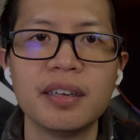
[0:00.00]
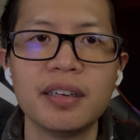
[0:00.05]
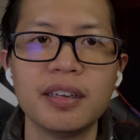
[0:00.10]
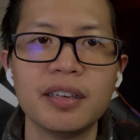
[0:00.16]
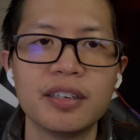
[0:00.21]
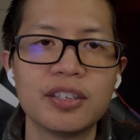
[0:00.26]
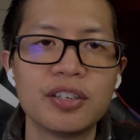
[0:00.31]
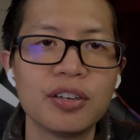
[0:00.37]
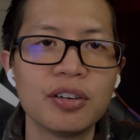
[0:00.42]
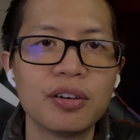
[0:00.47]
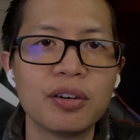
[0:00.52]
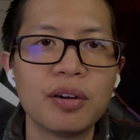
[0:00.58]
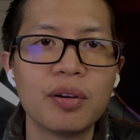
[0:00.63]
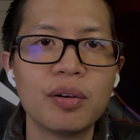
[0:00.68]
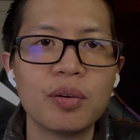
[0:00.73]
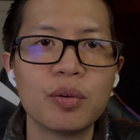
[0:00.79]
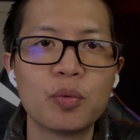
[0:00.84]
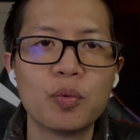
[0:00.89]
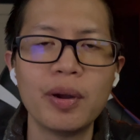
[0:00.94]

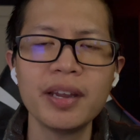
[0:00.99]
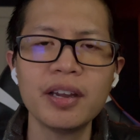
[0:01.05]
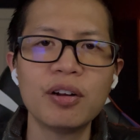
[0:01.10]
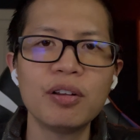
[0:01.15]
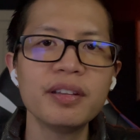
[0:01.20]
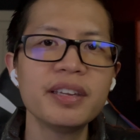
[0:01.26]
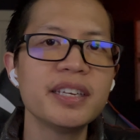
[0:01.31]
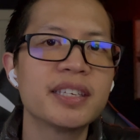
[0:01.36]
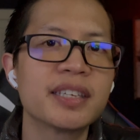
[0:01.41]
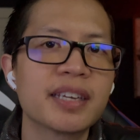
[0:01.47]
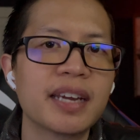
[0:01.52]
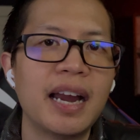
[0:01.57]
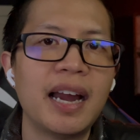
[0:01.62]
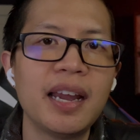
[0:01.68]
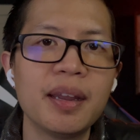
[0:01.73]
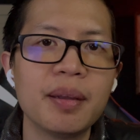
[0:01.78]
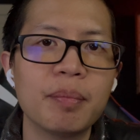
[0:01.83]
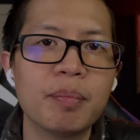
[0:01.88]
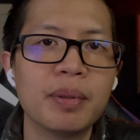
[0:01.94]
So why all this
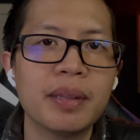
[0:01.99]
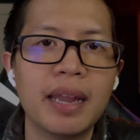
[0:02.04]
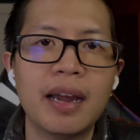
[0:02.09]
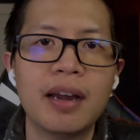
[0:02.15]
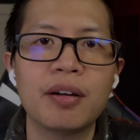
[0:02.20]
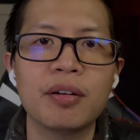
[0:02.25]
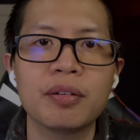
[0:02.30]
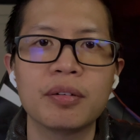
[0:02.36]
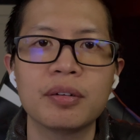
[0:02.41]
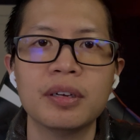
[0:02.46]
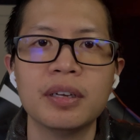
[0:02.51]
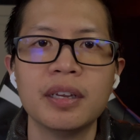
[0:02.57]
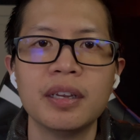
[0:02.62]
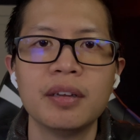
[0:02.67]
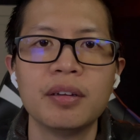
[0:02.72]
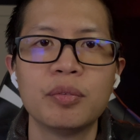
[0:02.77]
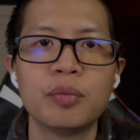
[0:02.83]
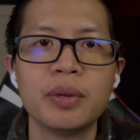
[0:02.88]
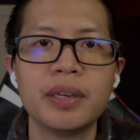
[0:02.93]
hype now
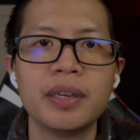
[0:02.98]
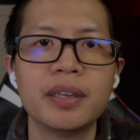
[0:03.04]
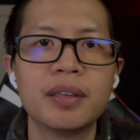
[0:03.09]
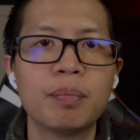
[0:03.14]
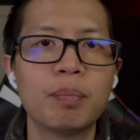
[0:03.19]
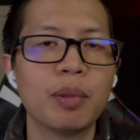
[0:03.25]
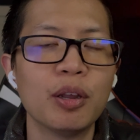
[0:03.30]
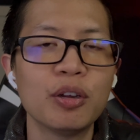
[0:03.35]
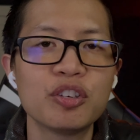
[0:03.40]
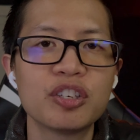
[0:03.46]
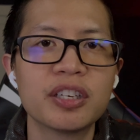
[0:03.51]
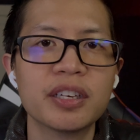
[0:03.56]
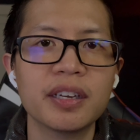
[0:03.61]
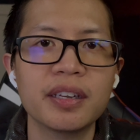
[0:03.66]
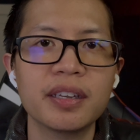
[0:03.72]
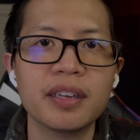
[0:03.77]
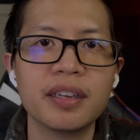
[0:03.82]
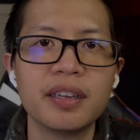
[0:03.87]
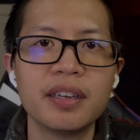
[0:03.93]
with
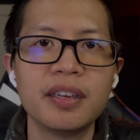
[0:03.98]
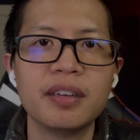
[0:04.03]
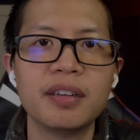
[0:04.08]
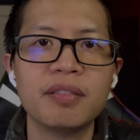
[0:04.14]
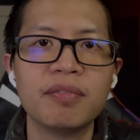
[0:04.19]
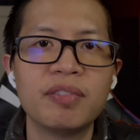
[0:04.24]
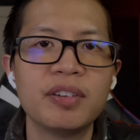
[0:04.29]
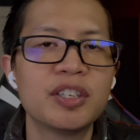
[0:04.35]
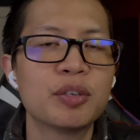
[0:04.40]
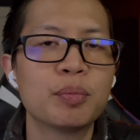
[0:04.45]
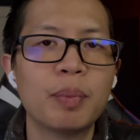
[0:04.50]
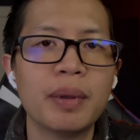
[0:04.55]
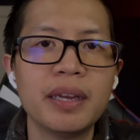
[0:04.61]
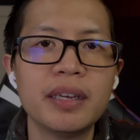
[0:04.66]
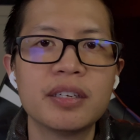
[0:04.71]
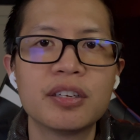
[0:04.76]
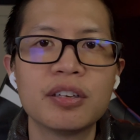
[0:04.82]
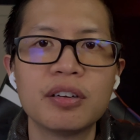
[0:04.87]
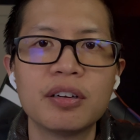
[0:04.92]
blockchain if it's
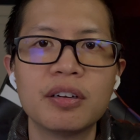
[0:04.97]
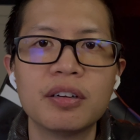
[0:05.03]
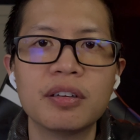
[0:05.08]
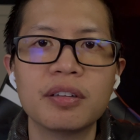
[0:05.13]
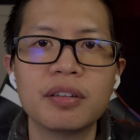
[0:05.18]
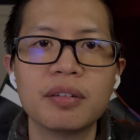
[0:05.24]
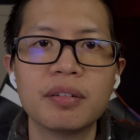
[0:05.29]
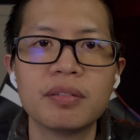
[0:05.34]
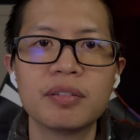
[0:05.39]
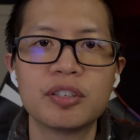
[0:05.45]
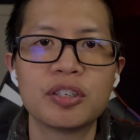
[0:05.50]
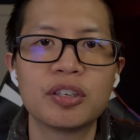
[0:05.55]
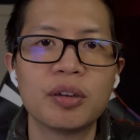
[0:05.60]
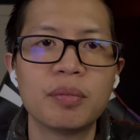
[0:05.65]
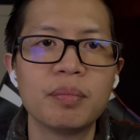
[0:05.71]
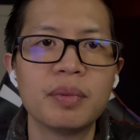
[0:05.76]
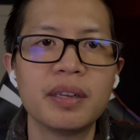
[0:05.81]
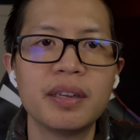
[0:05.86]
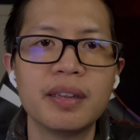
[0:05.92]
based on
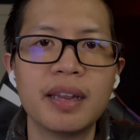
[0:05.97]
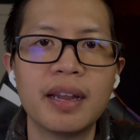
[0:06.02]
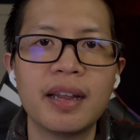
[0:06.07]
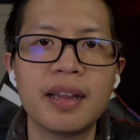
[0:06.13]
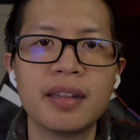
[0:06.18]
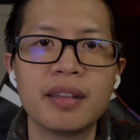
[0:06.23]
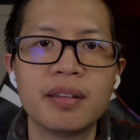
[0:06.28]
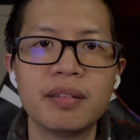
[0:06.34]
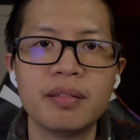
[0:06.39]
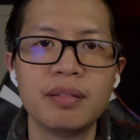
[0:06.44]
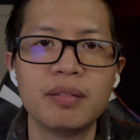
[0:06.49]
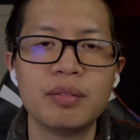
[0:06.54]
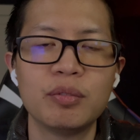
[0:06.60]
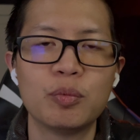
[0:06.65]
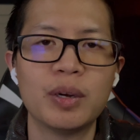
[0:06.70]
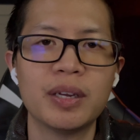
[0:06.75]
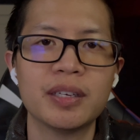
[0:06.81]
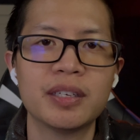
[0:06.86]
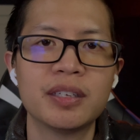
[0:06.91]
something that
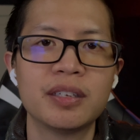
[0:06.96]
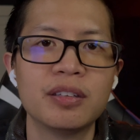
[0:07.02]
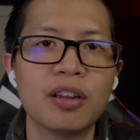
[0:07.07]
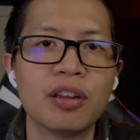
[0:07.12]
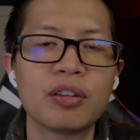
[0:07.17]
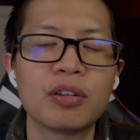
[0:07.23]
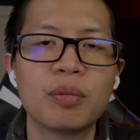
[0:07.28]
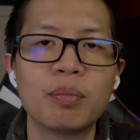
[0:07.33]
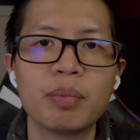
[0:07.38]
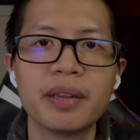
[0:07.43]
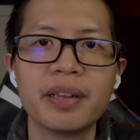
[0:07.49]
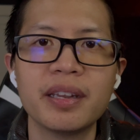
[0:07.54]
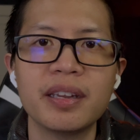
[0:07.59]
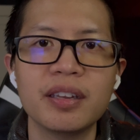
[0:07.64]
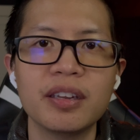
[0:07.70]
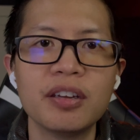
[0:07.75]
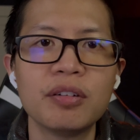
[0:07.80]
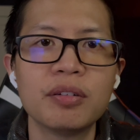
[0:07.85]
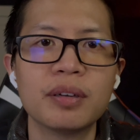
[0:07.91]
was not completely
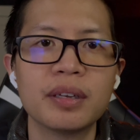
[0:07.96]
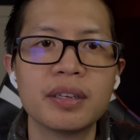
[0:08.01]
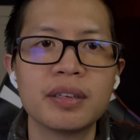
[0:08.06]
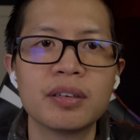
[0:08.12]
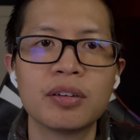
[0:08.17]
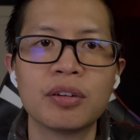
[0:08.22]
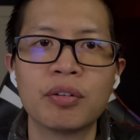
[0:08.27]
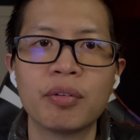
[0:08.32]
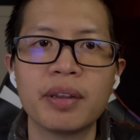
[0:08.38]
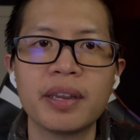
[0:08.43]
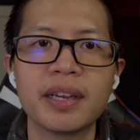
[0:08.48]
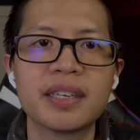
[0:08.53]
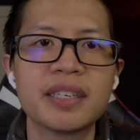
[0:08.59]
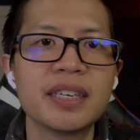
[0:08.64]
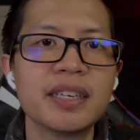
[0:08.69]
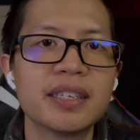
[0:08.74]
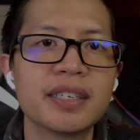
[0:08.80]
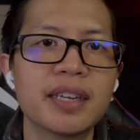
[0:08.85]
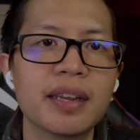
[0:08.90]
new and already
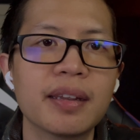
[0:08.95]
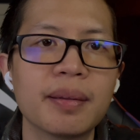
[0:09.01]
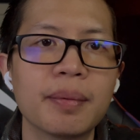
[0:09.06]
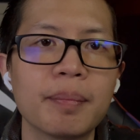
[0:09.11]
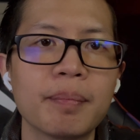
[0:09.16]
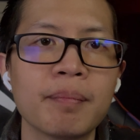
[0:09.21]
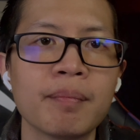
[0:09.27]
existed?